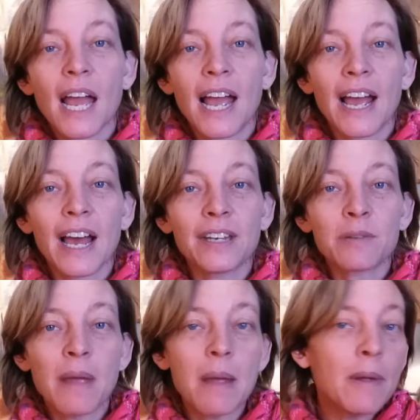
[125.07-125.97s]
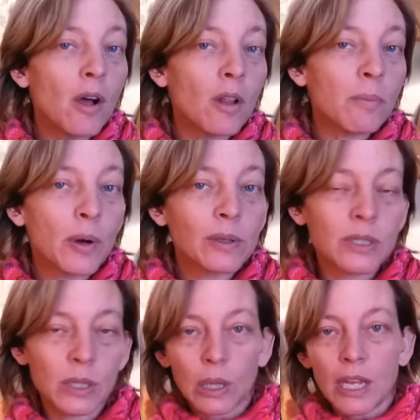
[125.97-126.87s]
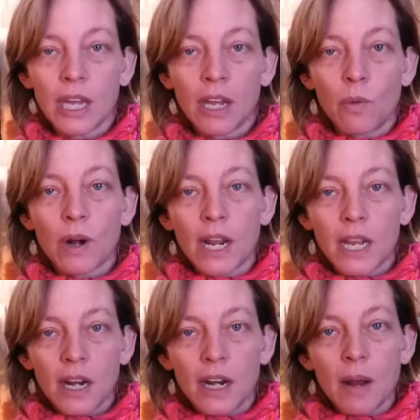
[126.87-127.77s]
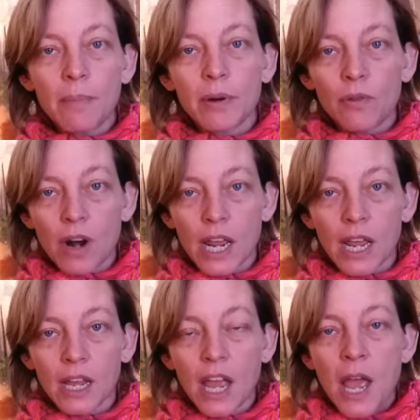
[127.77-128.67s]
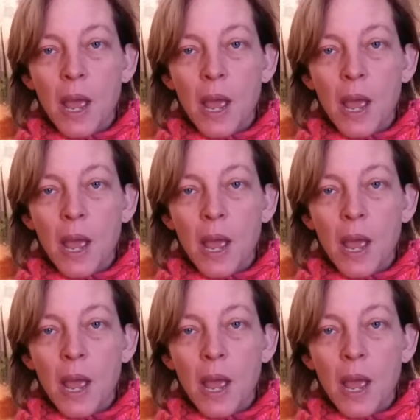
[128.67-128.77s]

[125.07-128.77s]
And maybe I'll post the link when I get it up and running.